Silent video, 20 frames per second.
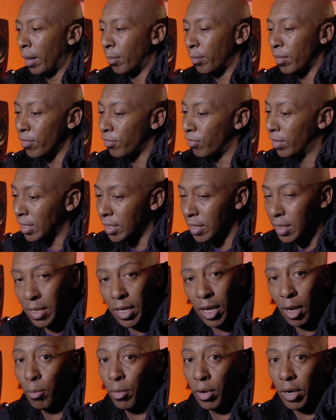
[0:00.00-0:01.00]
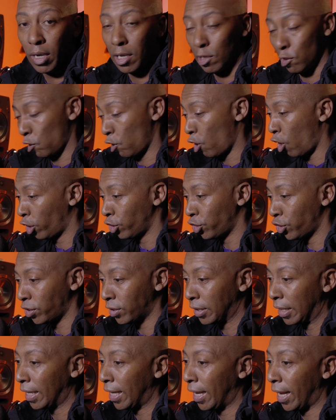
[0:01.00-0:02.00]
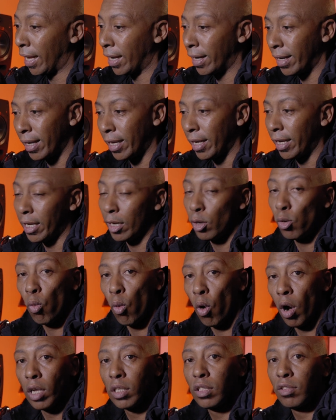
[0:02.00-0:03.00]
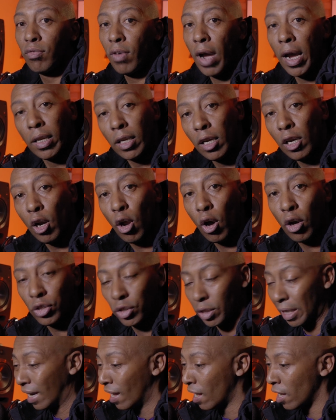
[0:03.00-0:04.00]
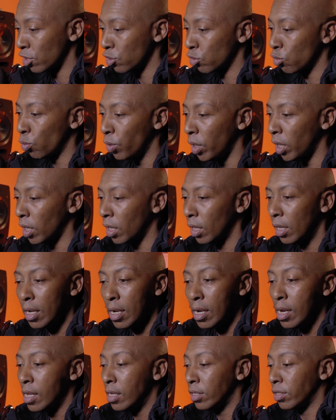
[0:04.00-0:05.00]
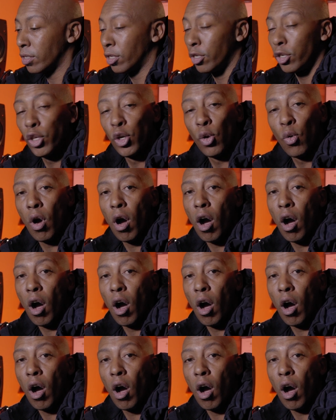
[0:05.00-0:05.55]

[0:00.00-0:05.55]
if this camera is launched, and it was finally launched last week. It's the new